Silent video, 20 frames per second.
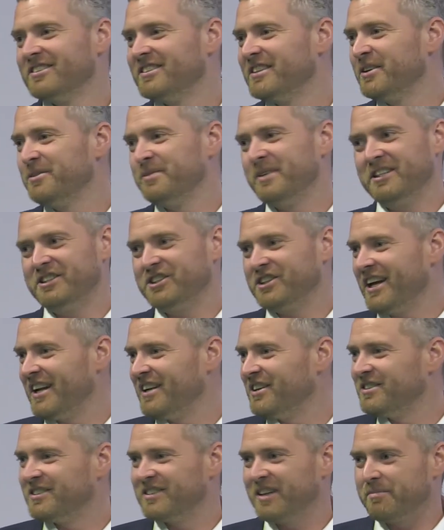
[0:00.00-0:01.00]
seaweed
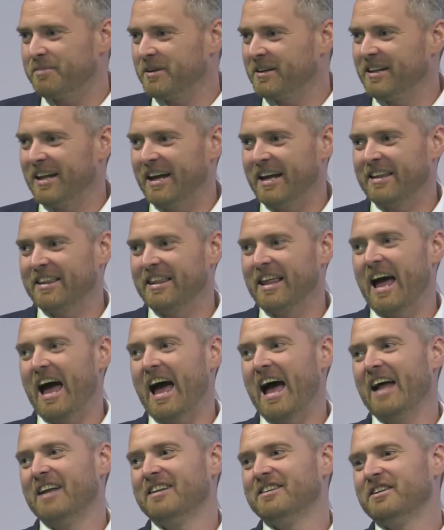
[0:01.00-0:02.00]
gin or something like
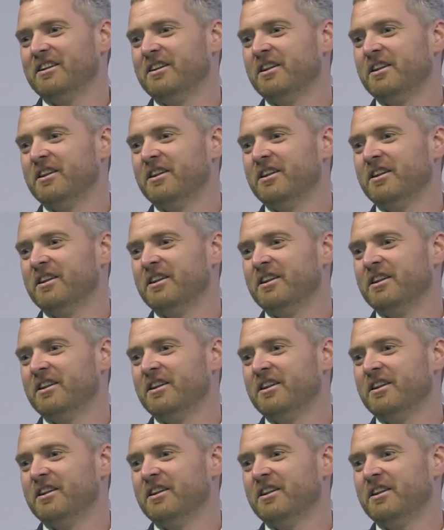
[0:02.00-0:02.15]
that,